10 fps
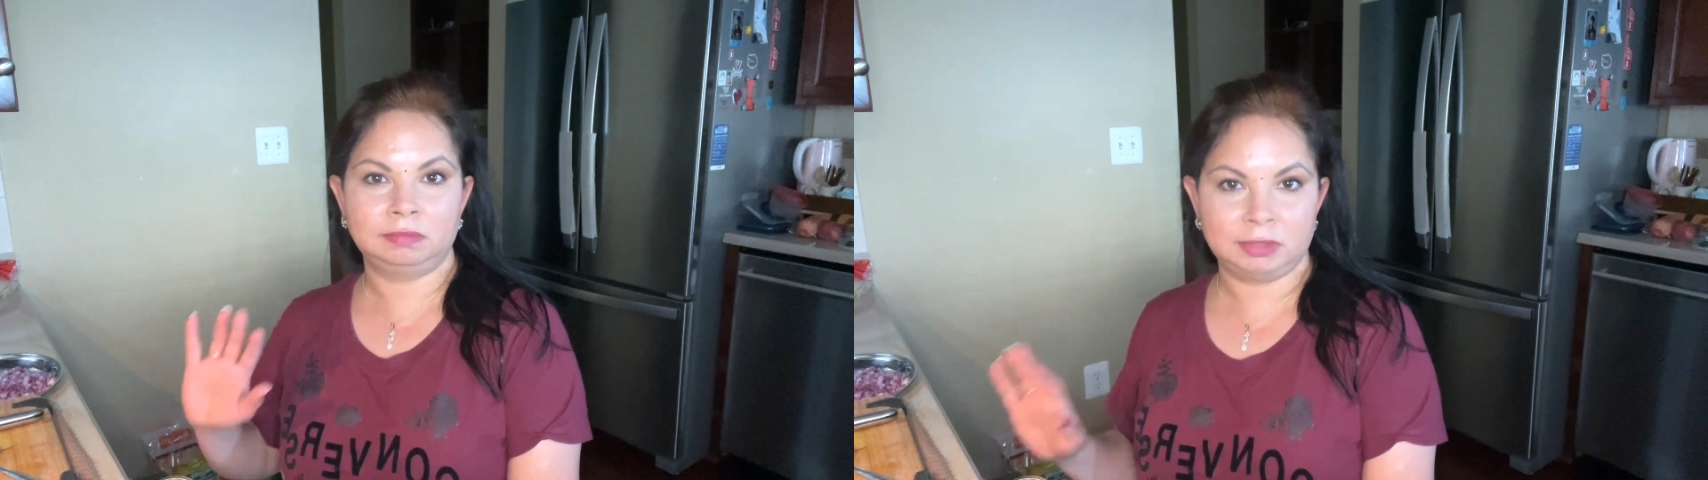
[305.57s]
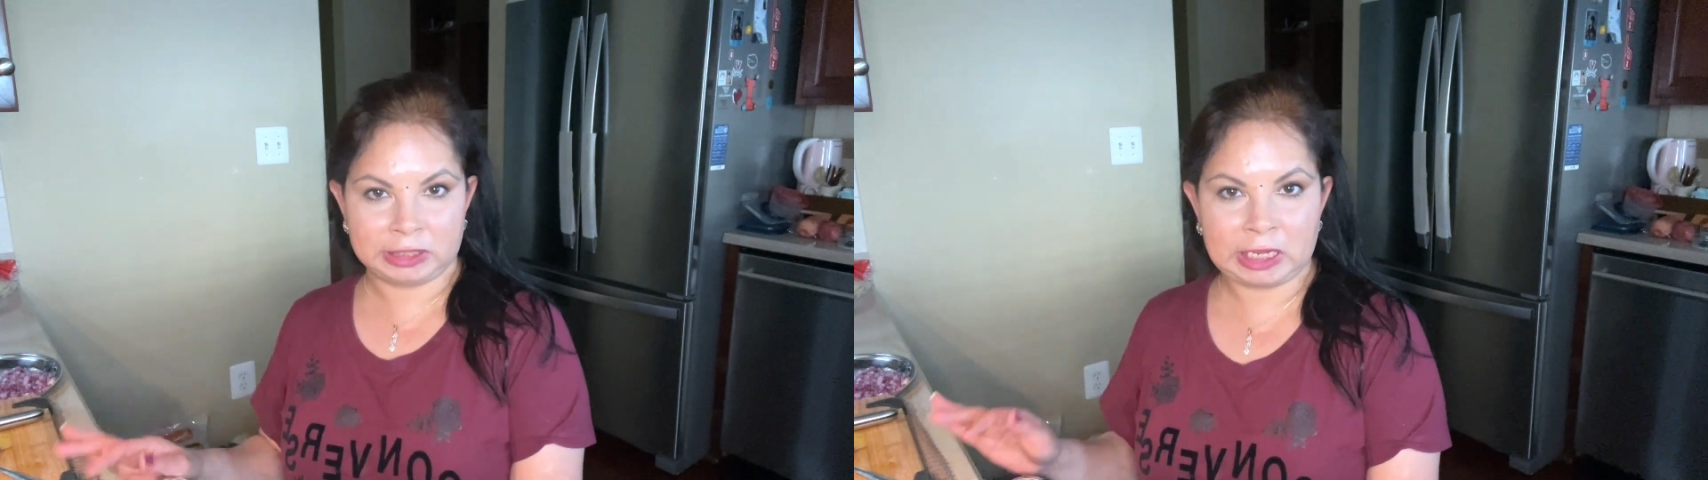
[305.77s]

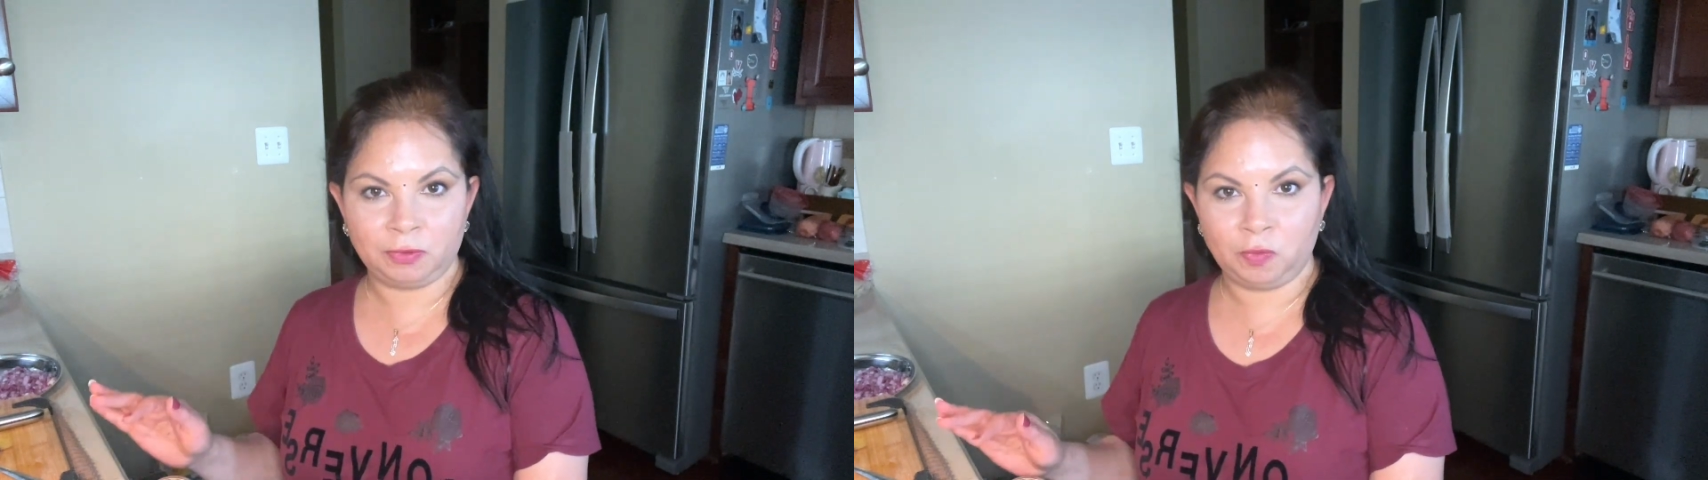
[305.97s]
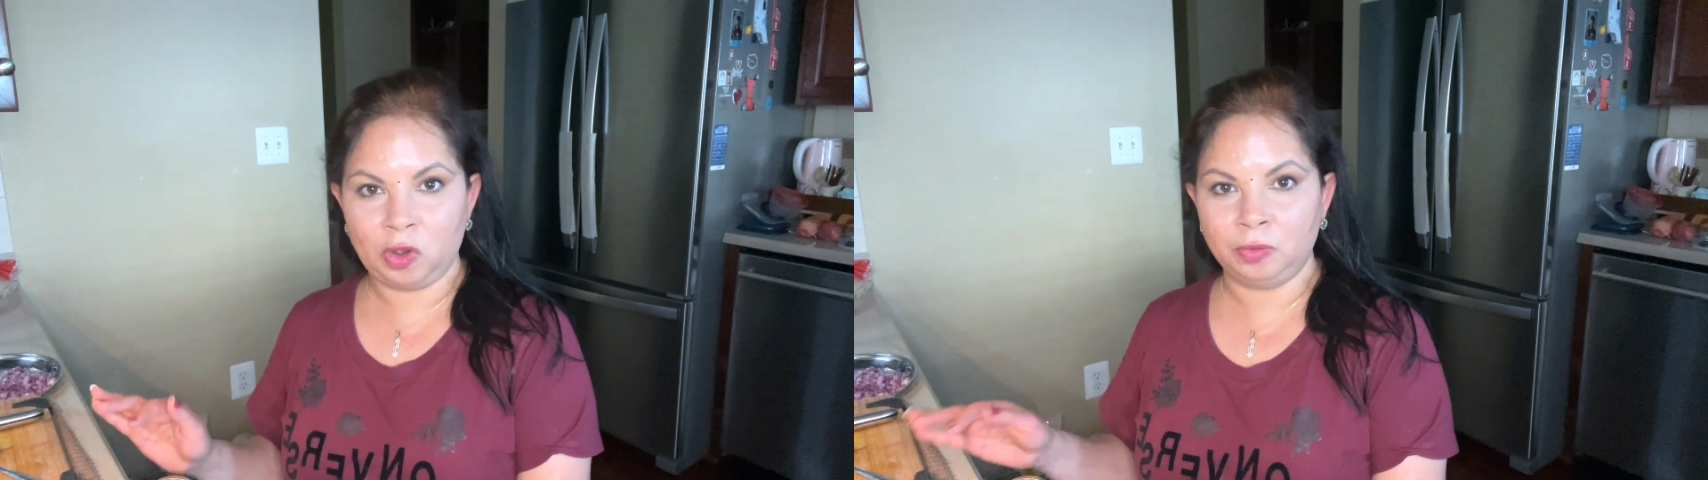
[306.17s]
stay
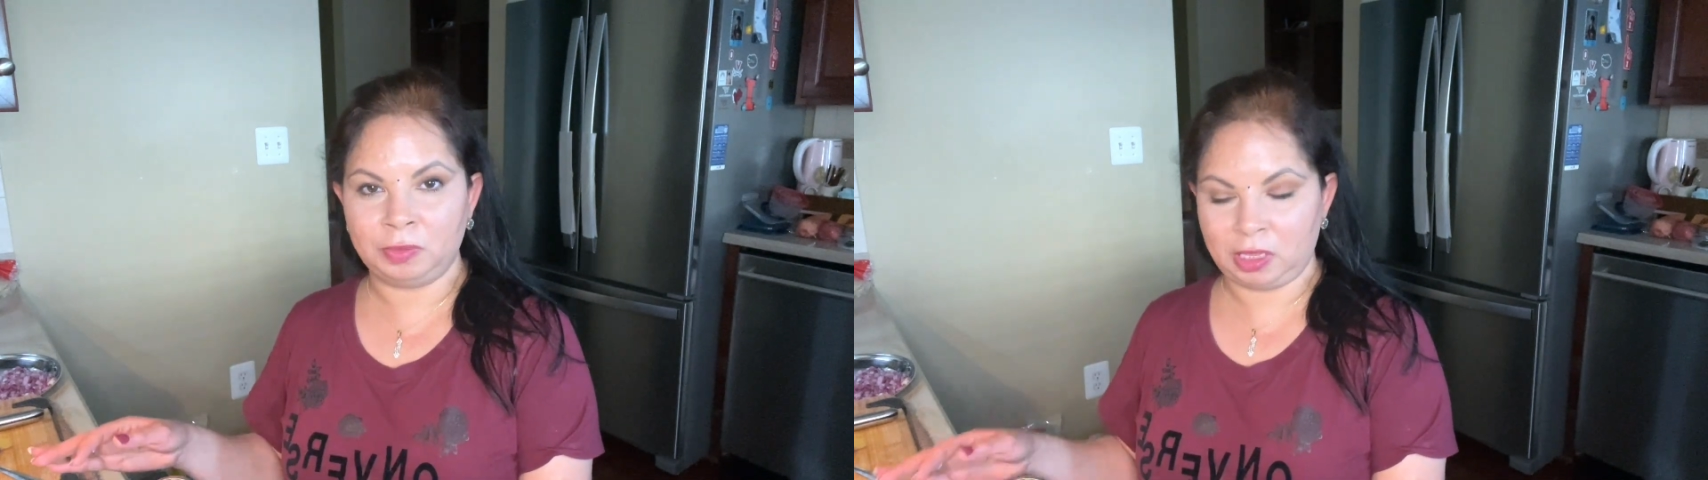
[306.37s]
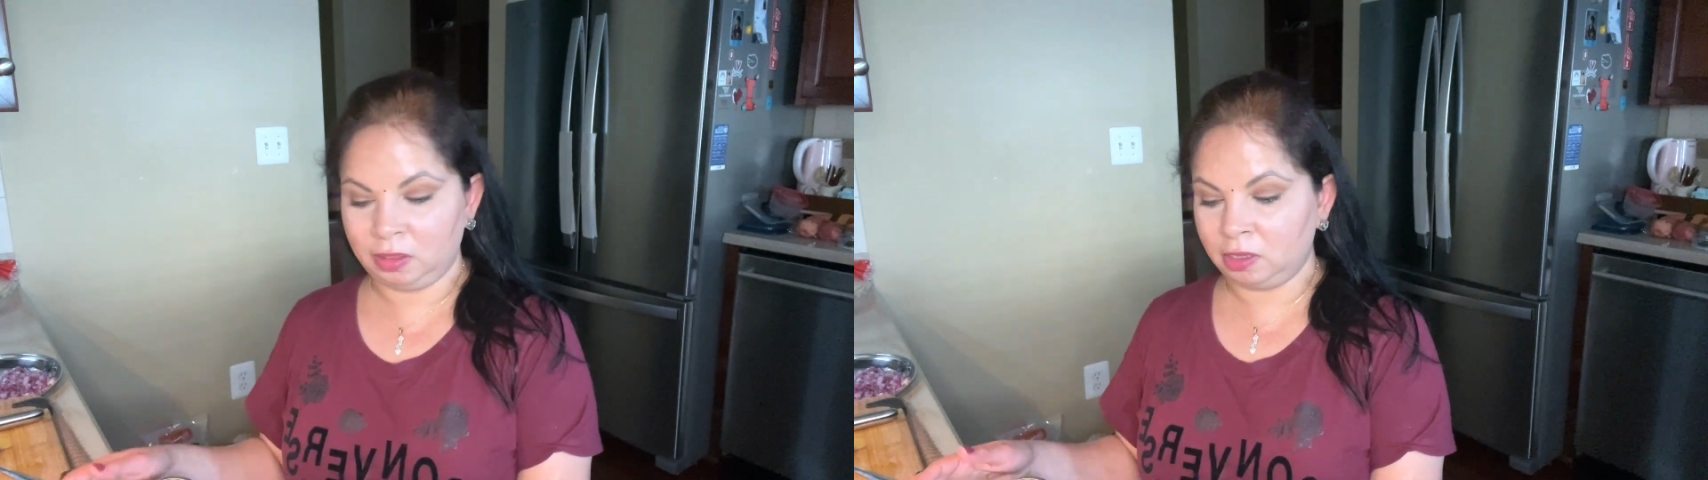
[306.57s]
warm
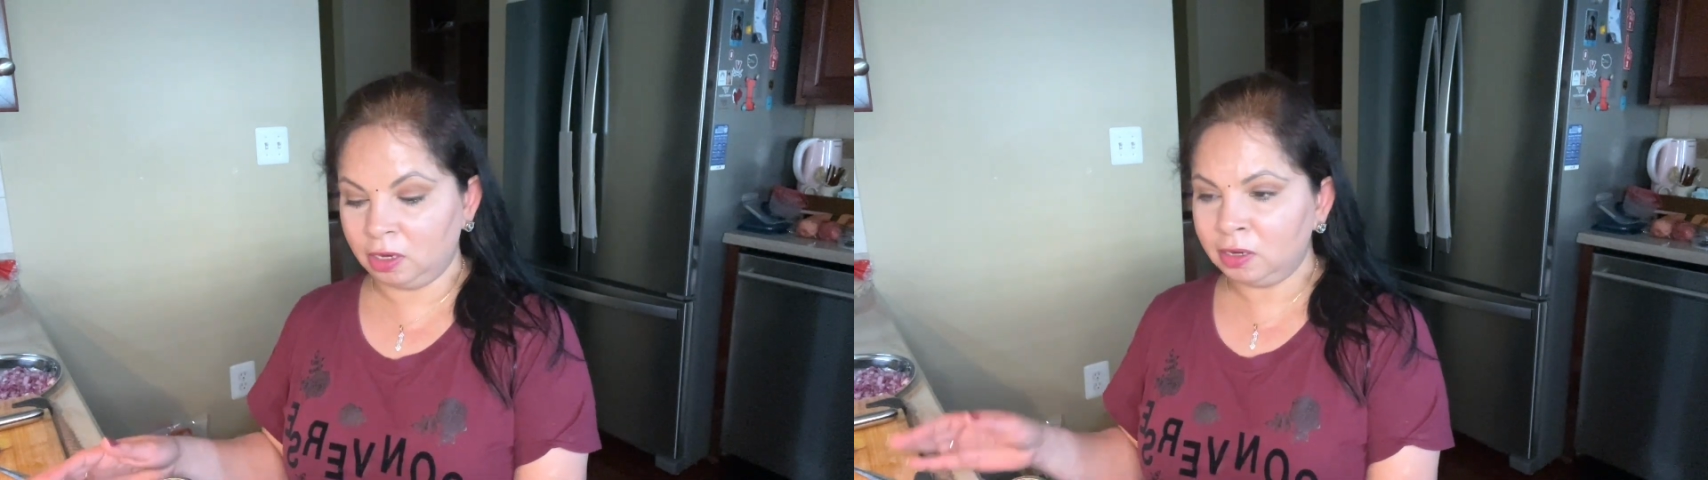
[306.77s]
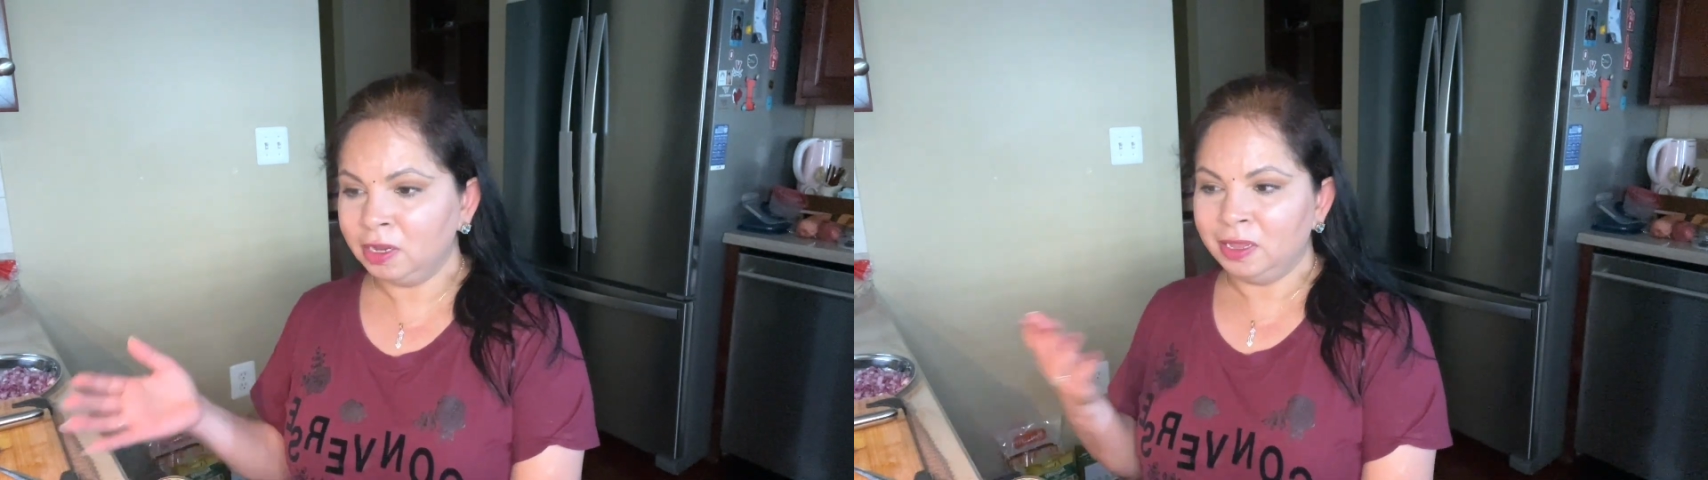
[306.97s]
in
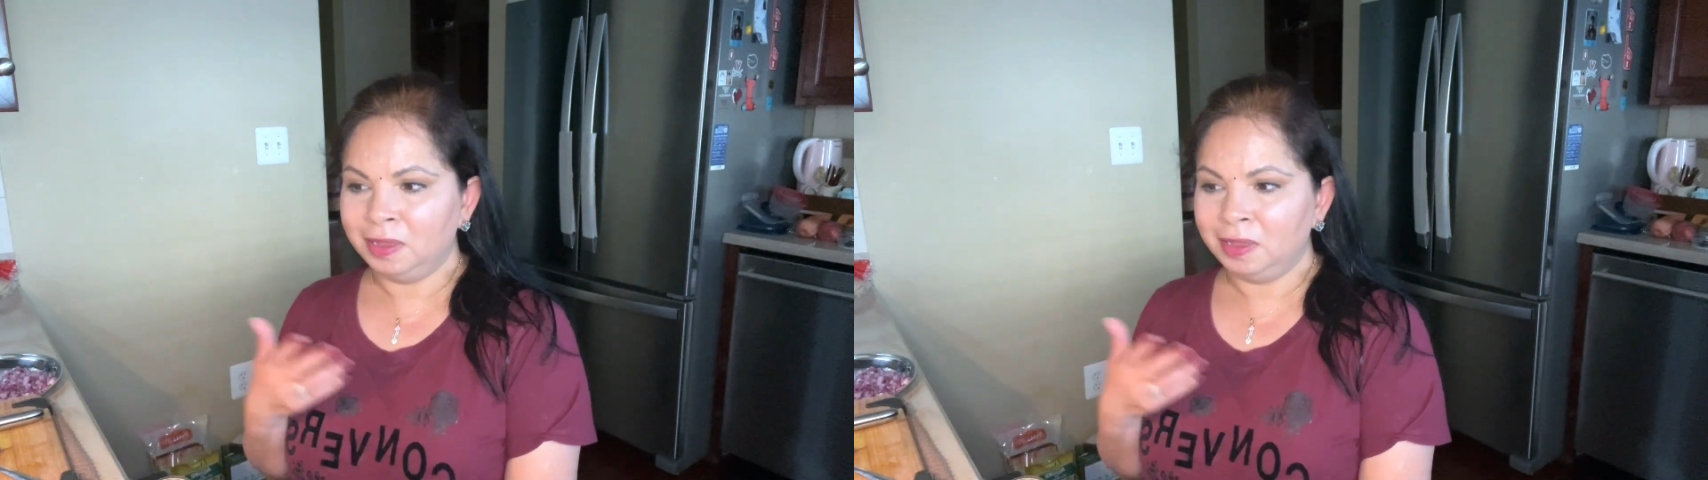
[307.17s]
there.